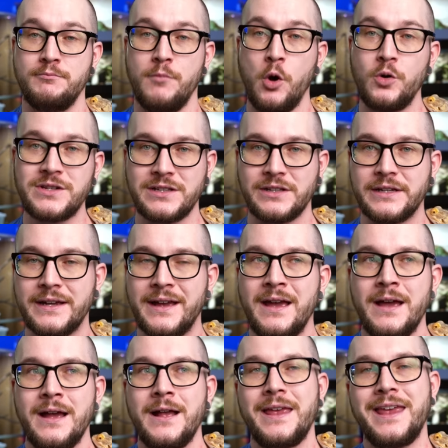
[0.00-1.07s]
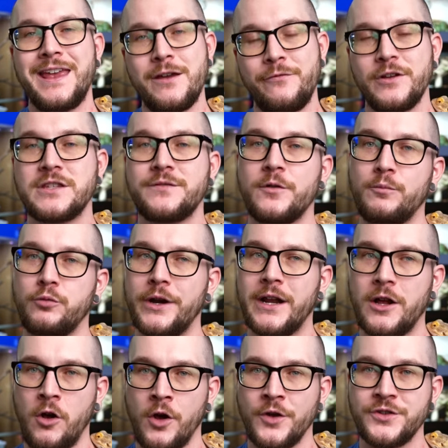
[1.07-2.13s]
mostly. If it's for
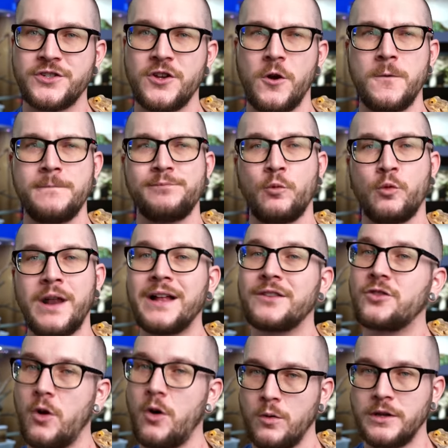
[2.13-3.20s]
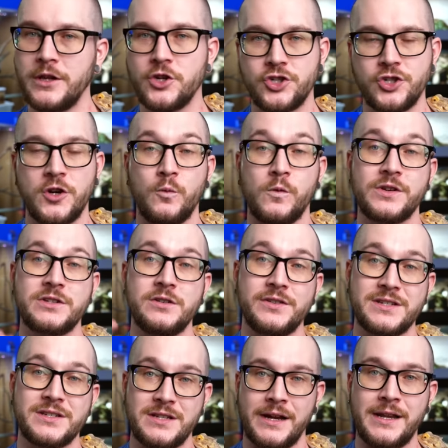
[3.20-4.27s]
breeding also, we're not totally sure, we're still
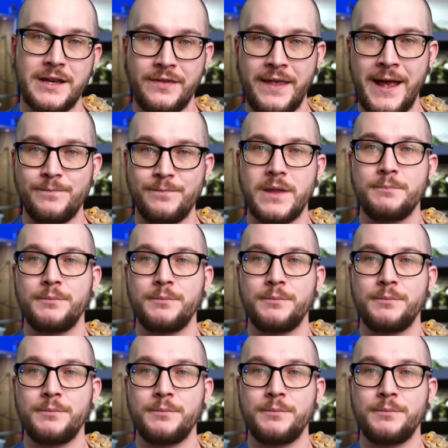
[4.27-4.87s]
studying that,